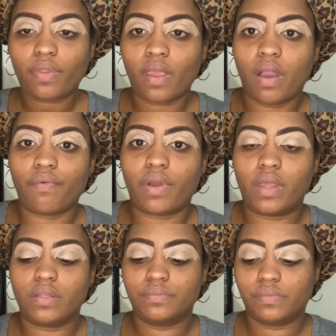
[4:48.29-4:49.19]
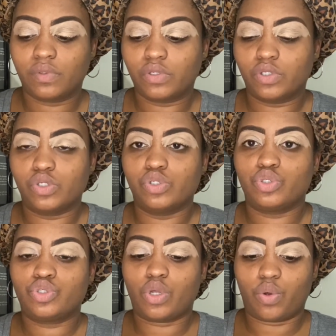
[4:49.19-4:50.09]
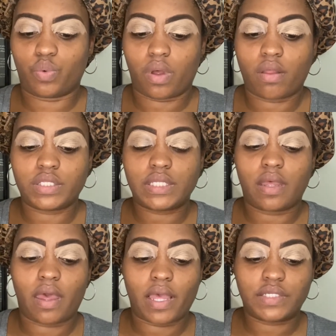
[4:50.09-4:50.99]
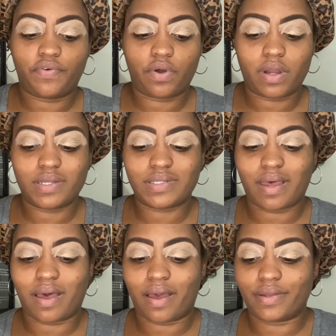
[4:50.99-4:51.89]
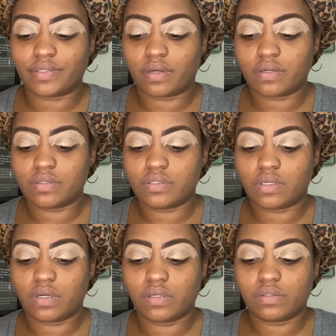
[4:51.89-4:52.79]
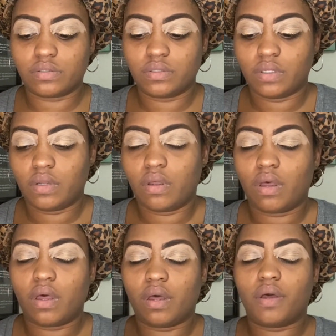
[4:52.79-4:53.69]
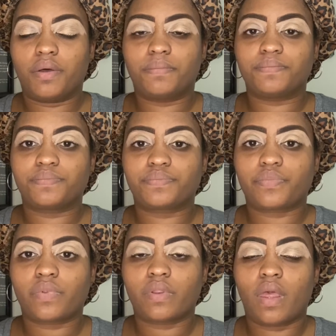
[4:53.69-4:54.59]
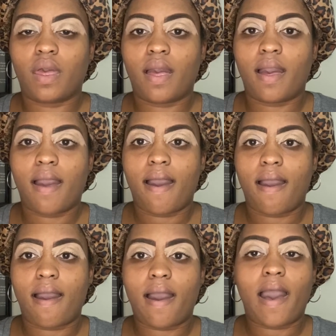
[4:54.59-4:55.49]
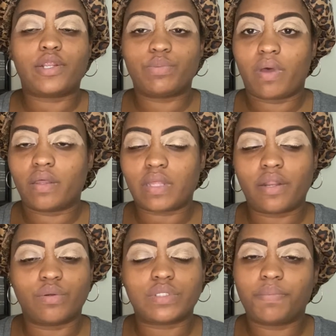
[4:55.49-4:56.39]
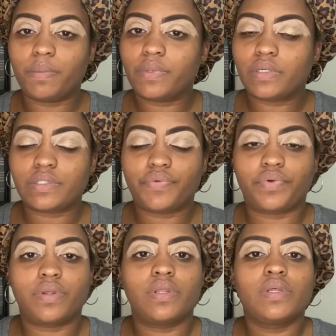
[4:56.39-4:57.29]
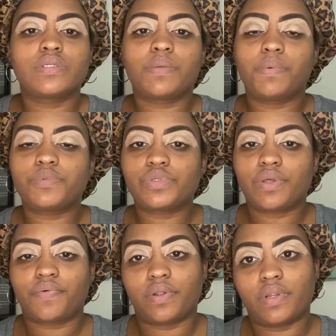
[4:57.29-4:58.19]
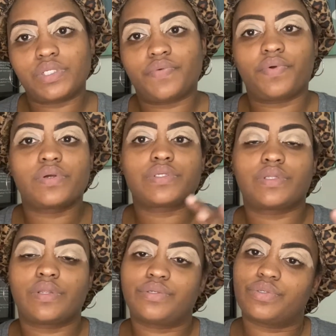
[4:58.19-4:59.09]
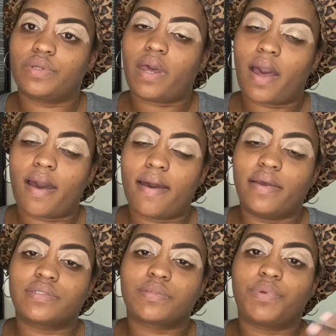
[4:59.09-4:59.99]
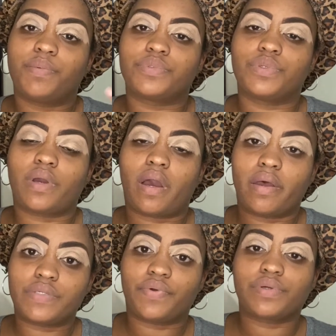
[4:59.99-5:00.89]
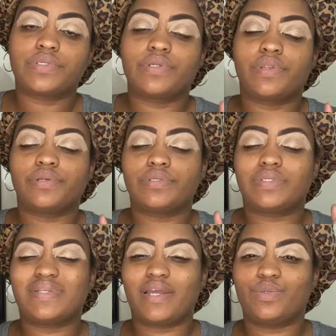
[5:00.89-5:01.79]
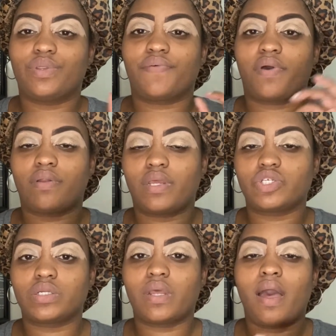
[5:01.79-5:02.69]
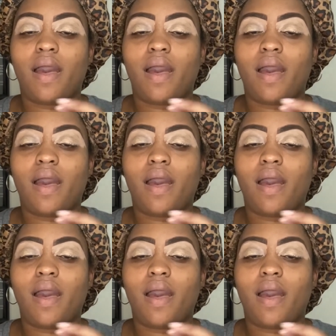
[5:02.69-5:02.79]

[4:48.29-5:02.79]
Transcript: All right. So as far as eyes are concerned, um, I do my, I know some people are different. Some people do their foundation first and then do their eyes. Some people do their eyes first and then they, they do their foundation.